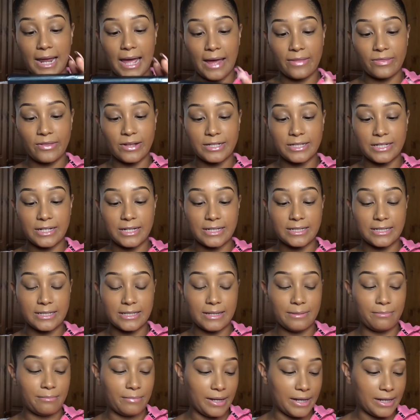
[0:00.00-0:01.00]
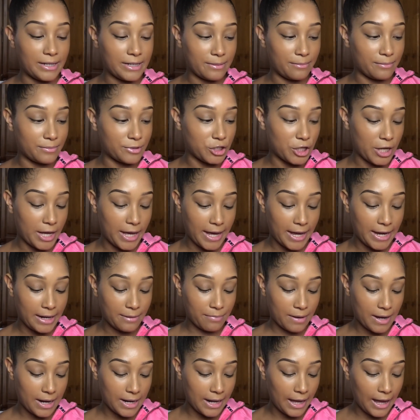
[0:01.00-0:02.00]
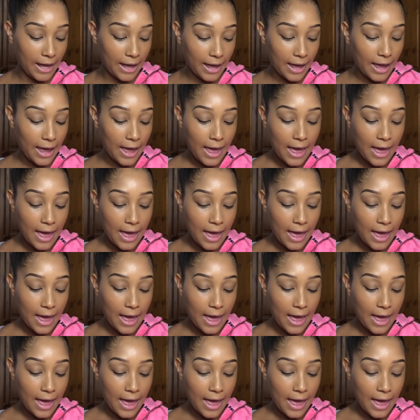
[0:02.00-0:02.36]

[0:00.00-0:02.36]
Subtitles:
and this is the medium shade palette,